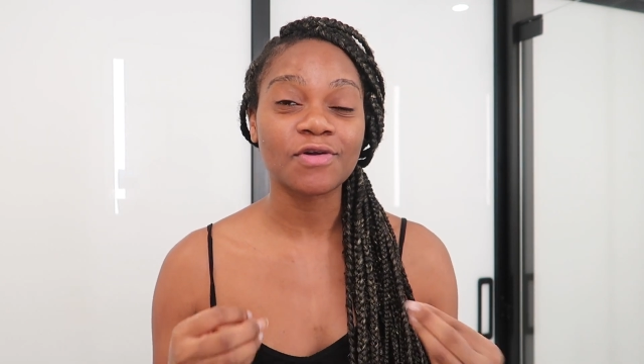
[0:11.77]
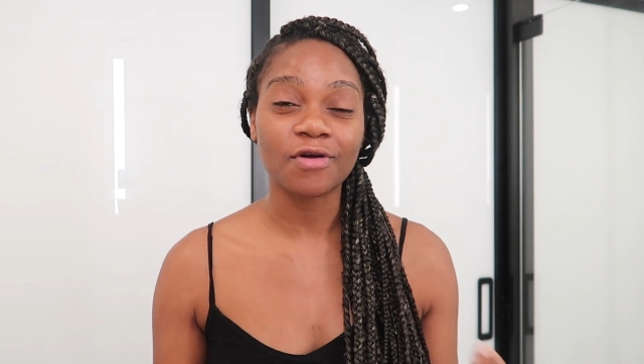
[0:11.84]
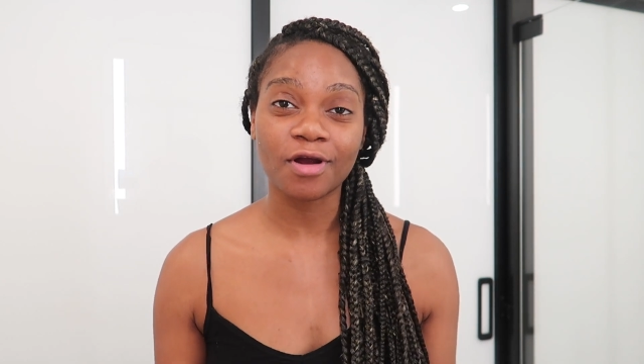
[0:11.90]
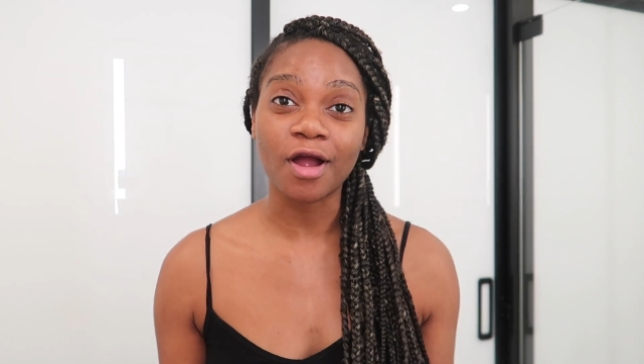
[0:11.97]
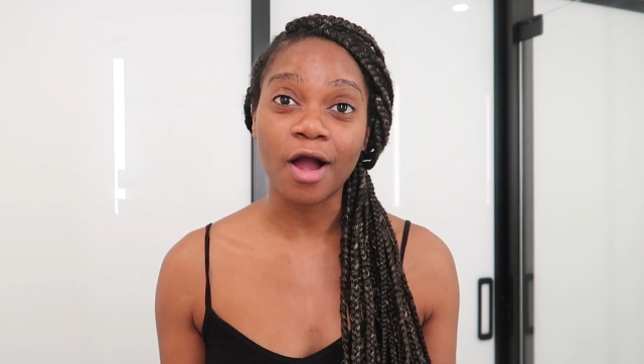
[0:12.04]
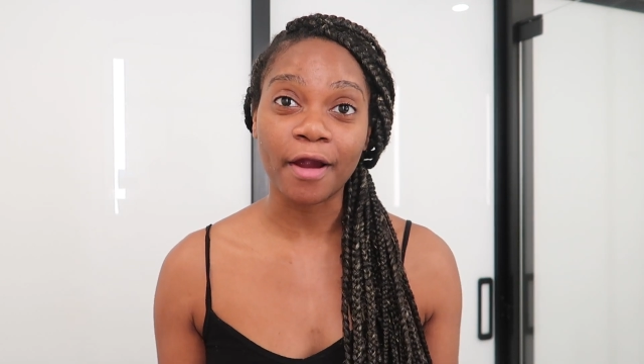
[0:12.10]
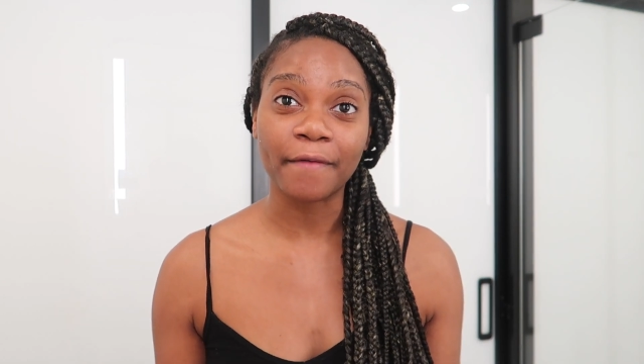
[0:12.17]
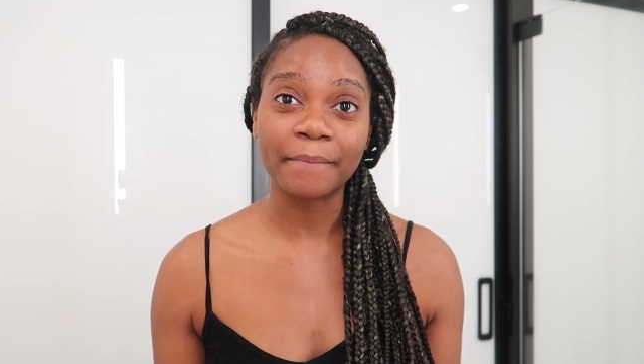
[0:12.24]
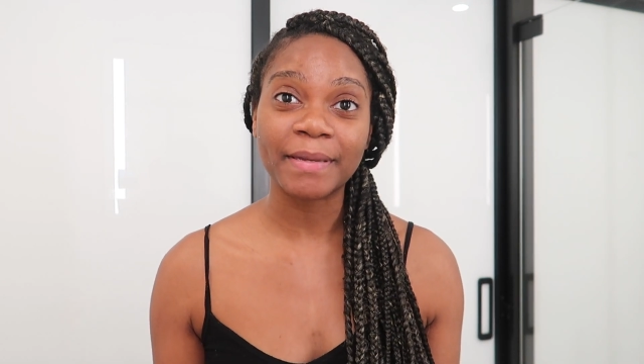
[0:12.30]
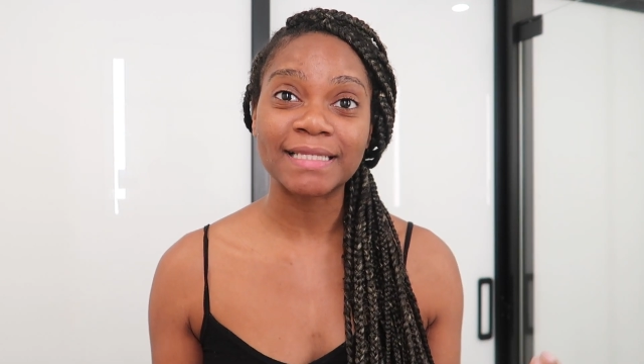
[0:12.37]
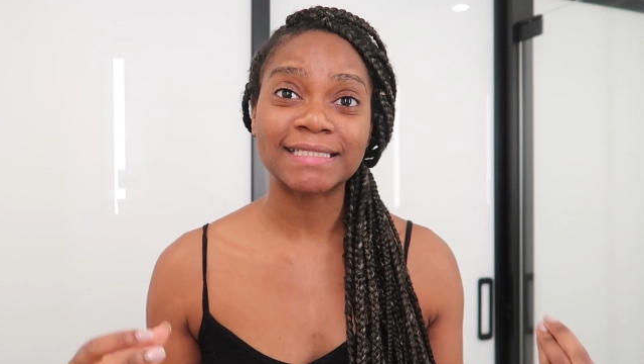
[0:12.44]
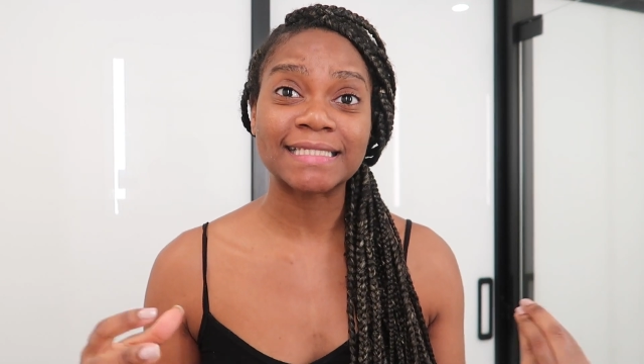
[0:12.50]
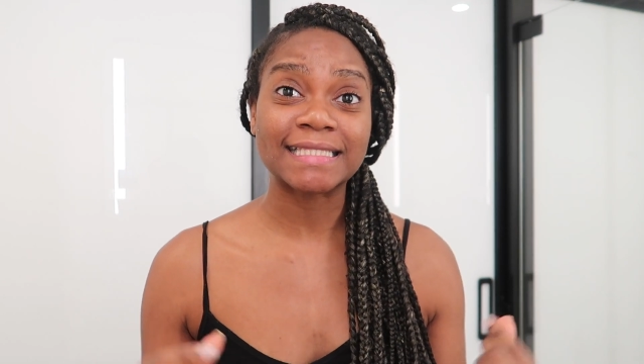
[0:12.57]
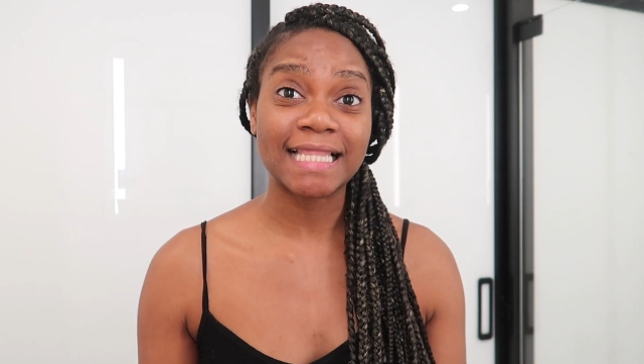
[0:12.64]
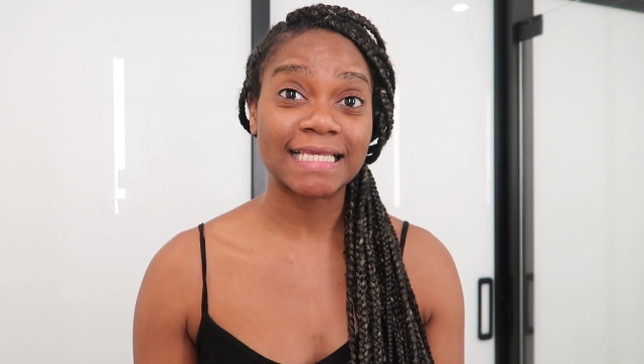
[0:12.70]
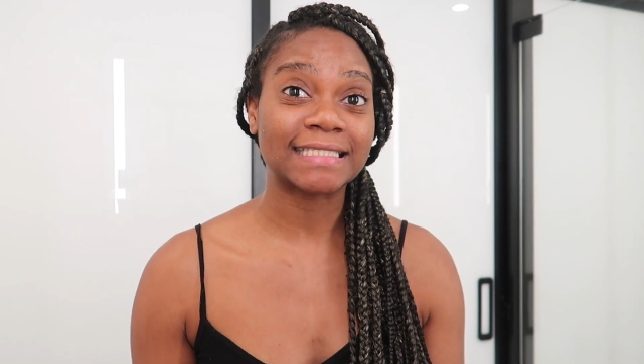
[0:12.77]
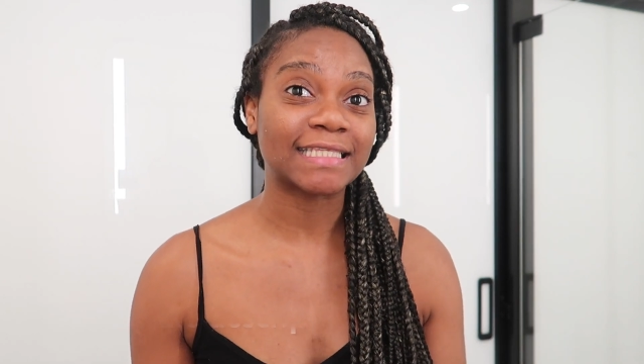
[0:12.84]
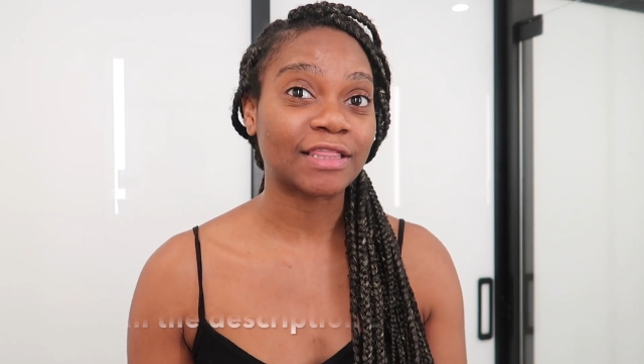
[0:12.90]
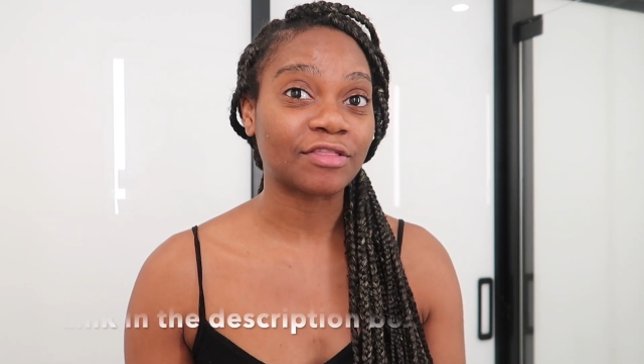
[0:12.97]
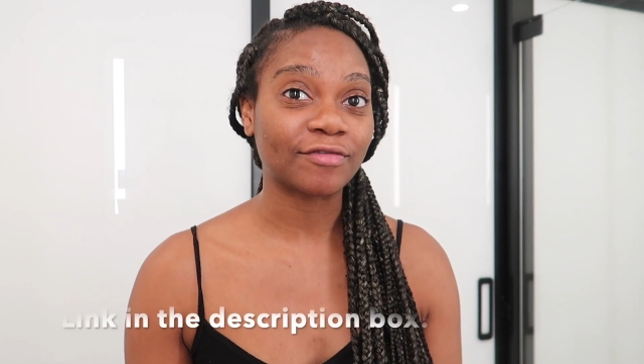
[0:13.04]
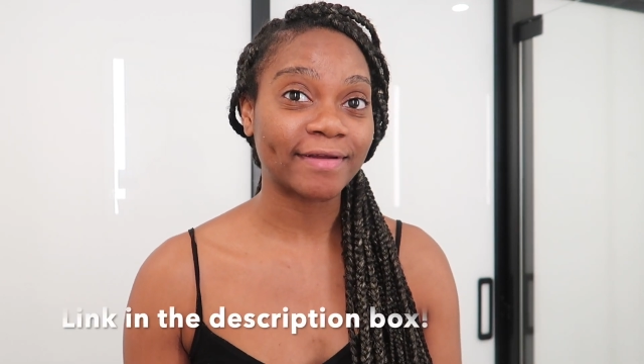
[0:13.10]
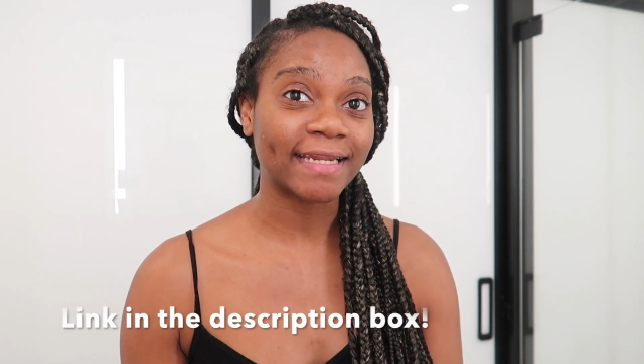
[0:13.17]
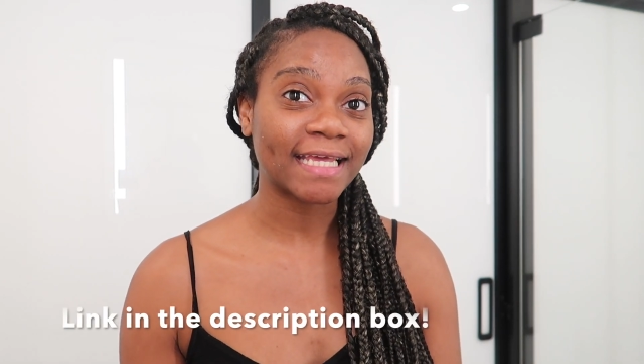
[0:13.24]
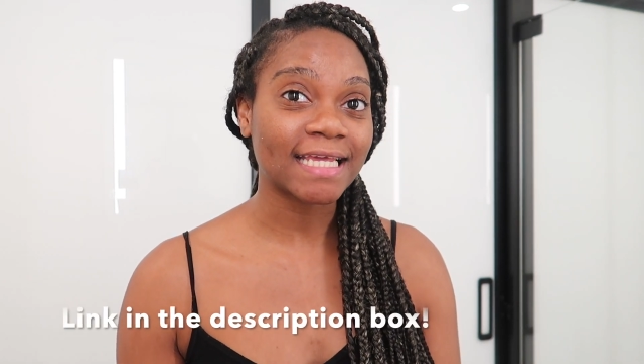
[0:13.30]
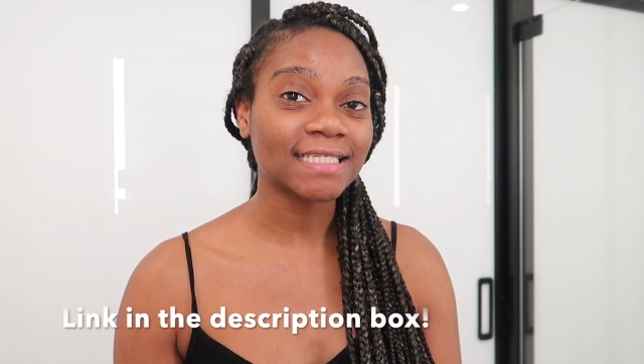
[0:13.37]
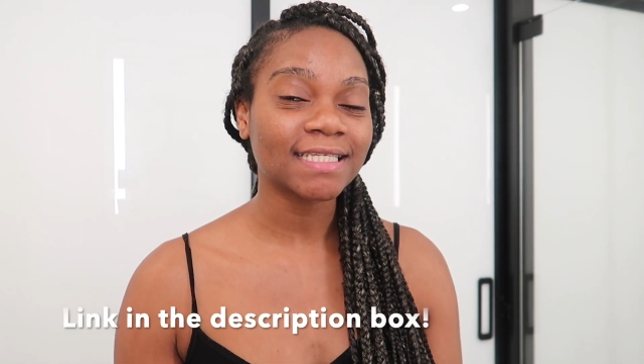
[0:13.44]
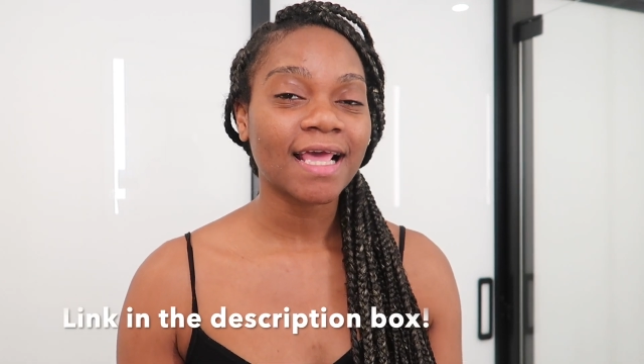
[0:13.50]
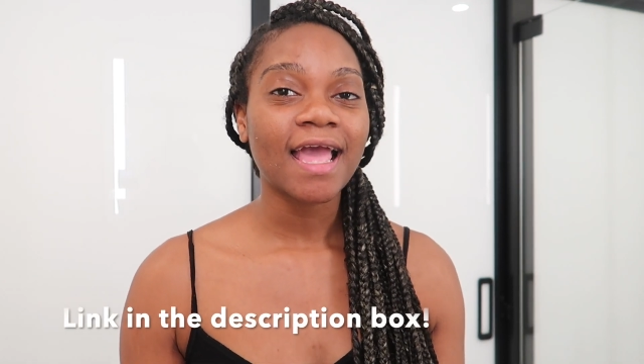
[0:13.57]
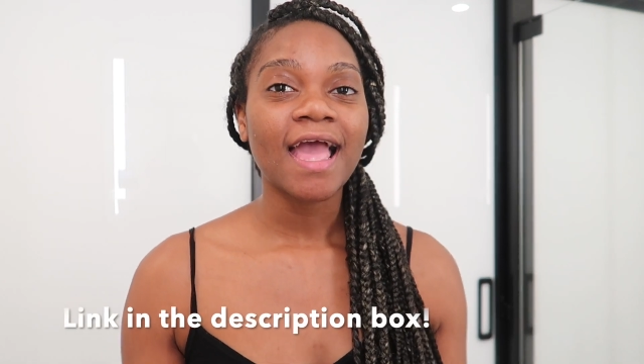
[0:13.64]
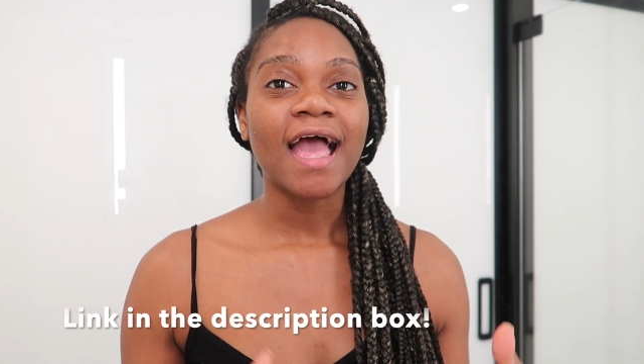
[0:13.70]
your armpits in less than 3
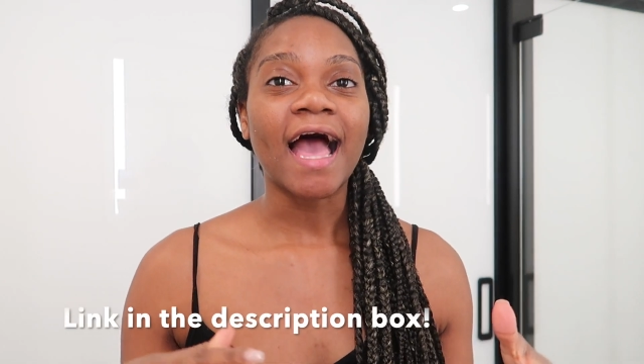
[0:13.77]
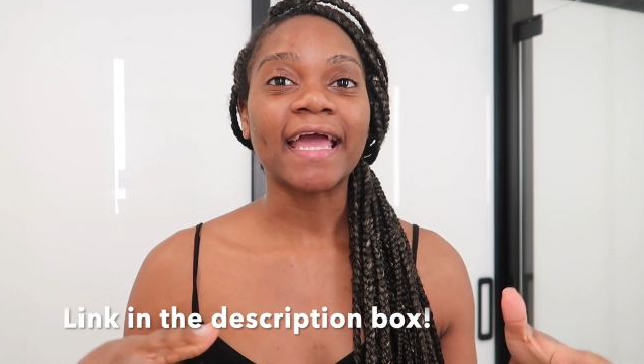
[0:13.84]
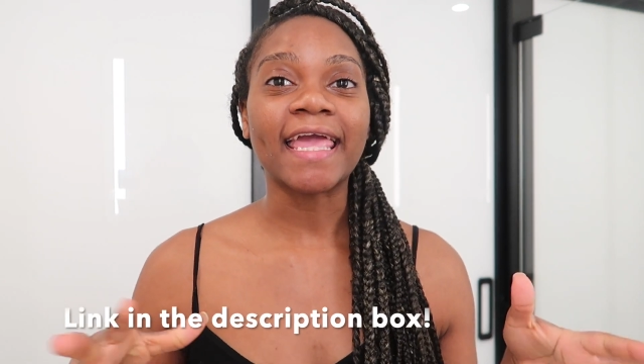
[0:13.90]
days.